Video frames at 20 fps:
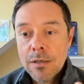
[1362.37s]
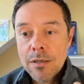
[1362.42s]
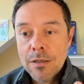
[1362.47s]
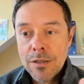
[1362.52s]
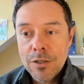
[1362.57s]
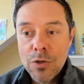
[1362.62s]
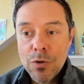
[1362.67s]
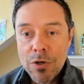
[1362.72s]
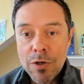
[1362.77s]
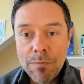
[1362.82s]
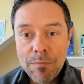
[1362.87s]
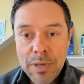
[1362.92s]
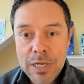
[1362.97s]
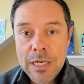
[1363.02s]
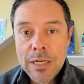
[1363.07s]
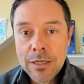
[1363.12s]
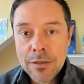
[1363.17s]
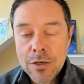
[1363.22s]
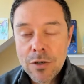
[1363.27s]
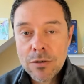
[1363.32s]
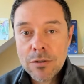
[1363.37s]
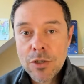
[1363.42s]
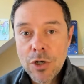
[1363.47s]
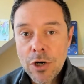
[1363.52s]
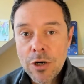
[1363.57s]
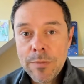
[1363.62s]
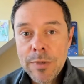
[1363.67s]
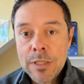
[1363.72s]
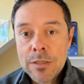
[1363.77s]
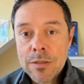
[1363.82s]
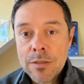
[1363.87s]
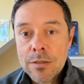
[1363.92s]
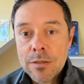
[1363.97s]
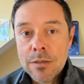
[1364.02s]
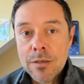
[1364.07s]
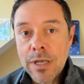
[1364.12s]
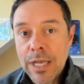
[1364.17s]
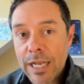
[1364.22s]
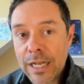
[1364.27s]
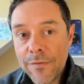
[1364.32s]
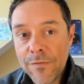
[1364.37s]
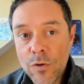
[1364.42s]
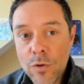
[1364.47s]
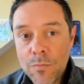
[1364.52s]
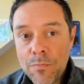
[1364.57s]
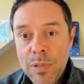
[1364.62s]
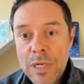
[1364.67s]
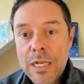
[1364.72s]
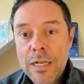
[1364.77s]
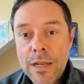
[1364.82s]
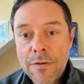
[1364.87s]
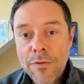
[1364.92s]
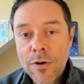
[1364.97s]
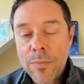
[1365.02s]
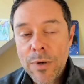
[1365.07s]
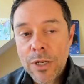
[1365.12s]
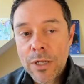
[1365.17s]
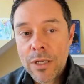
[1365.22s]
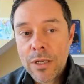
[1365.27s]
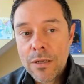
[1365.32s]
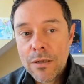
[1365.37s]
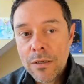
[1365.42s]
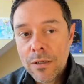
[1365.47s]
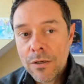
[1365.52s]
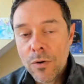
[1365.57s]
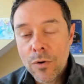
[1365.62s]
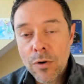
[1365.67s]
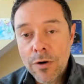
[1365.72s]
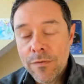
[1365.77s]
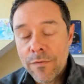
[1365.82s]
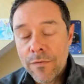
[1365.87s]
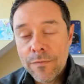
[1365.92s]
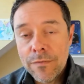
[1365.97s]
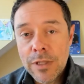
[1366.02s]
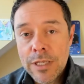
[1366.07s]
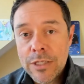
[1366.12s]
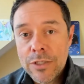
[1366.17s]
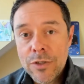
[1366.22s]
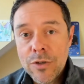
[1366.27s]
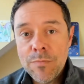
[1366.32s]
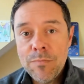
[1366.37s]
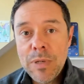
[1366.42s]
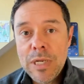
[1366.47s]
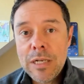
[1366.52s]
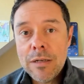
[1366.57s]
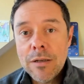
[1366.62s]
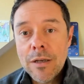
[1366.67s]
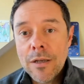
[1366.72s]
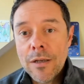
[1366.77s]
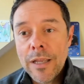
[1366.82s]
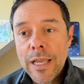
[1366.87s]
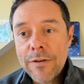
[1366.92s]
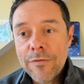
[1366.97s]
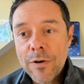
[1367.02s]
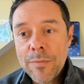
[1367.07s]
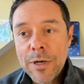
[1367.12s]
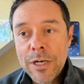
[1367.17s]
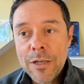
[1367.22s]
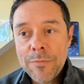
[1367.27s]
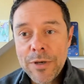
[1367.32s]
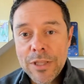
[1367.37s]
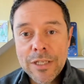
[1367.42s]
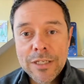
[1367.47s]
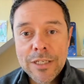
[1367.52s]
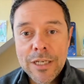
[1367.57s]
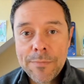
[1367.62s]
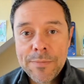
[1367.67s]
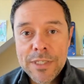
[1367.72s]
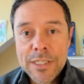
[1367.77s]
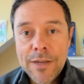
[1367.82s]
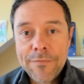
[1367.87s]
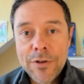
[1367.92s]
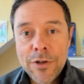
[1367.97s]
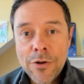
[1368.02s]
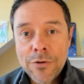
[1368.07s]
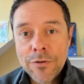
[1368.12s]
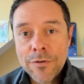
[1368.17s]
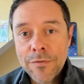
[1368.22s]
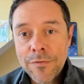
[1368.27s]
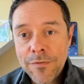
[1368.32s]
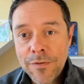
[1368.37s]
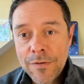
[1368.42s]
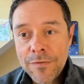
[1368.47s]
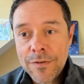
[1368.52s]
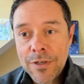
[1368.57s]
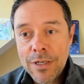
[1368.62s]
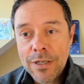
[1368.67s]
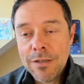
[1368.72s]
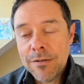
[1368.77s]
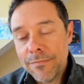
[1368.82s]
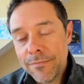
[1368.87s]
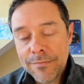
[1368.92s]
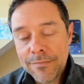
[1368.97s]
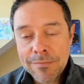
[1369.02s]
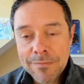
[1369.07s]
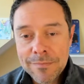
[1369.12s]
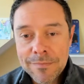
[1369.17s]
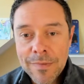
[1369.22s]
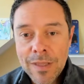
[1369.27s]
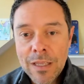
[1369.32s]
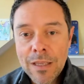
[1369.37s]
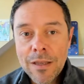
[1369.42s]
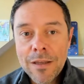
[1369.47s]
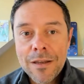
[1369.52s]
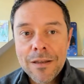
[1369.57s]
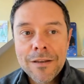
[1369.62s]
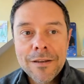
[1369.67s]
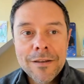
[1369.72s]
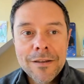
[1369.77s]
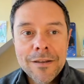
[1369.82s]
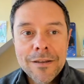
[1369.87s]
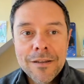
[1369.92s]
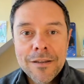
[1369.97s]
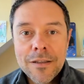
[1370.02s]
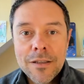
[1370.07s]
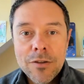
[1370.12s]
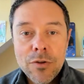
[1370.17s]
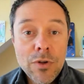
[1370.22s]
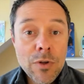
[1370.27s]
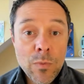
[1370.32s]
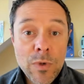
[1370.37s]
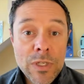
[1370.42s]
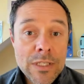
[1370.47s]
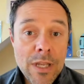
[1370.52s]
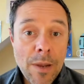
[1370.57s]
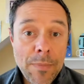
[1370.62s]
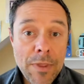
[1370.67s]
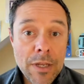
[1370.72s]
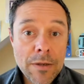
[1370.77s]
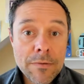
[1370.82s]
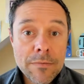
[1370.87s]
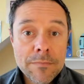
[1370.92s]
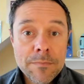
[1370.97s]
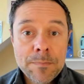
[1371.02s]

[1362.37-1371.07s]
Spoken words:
You compete in tournaments. And if you beat everybody, or if at least you beat everybody but the top 750, you can win something.